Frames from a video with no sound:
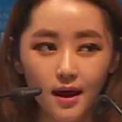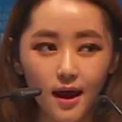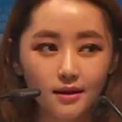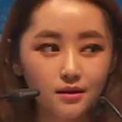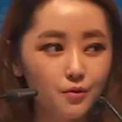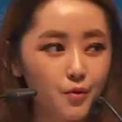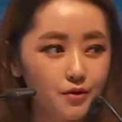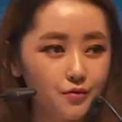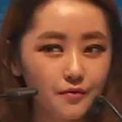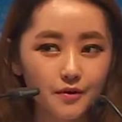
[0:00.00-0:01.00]
And
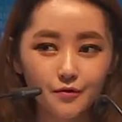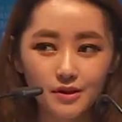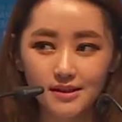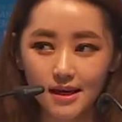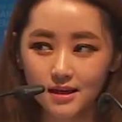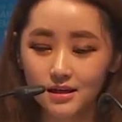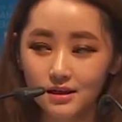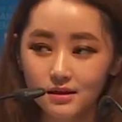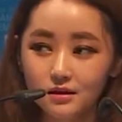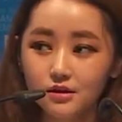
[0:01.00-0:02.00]
whenever we say
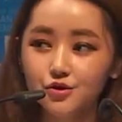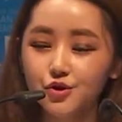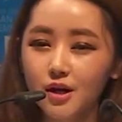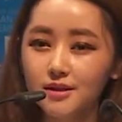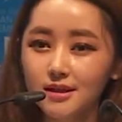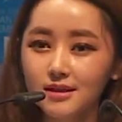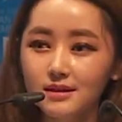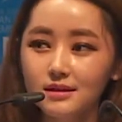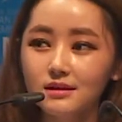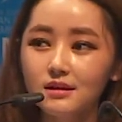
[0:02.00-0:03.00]
here
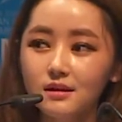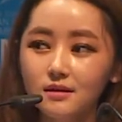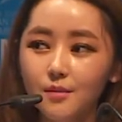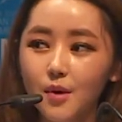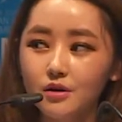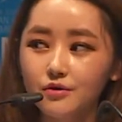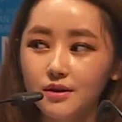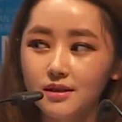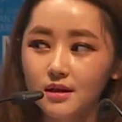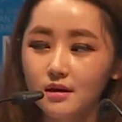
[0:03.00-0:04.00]
justice,
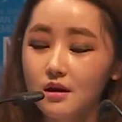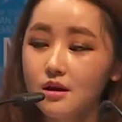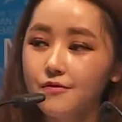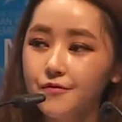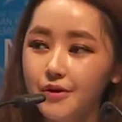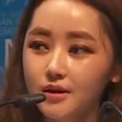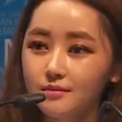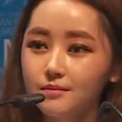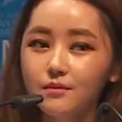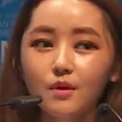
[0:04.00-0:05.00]
democracy,
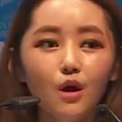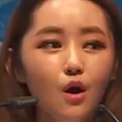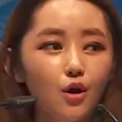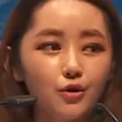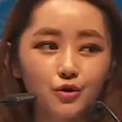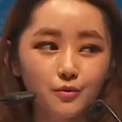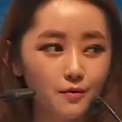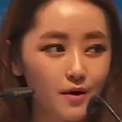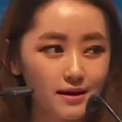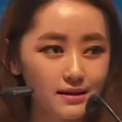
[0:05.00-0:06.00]
freedom, or human
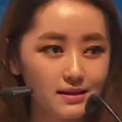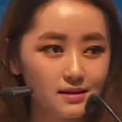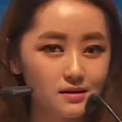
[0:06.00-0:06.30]
rights,